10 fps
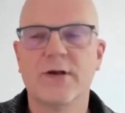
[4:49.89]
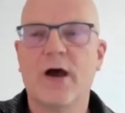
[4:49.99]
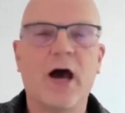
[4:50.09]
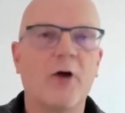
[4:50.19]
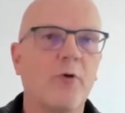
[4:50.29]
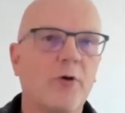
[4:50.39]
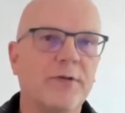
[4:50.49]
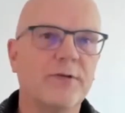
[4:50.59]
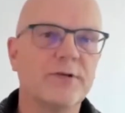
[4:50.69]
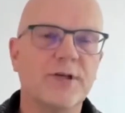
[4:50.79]
I work
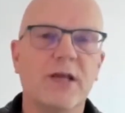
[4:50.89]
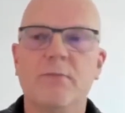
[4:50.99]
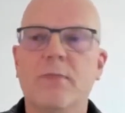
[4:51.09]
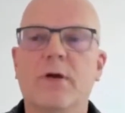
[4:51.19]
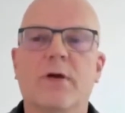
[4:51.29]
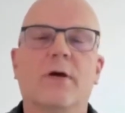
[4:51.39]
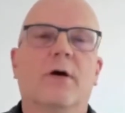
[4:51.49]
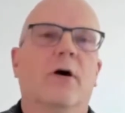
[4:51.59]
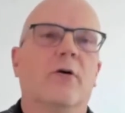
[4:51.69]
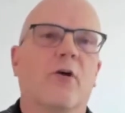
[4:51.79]
with a team
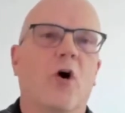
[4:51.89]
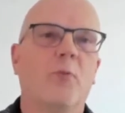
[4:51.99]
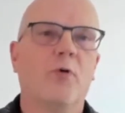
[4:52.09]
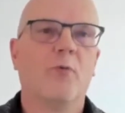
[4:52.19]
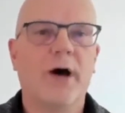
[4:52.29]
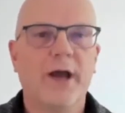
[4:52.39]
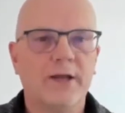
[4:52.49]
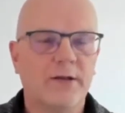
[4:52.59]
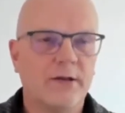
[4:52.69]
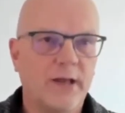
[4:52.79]
global wide
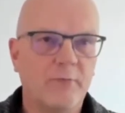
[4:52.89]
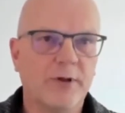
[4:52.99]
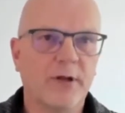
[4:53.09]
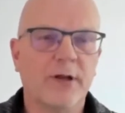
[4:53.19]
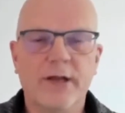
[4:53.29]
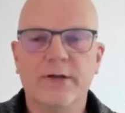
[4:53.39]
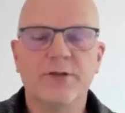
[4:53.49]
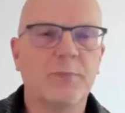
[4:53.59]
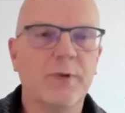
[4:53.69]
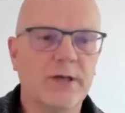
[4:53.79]
with an English
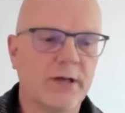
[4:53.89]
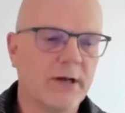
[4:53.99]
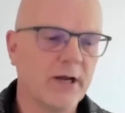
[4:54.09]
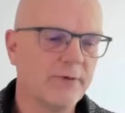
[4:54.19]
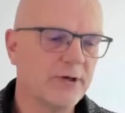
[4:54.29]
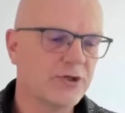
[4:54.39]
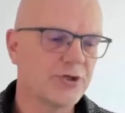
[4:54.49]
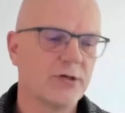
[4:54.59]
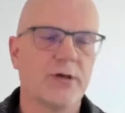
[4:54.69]
speaking language.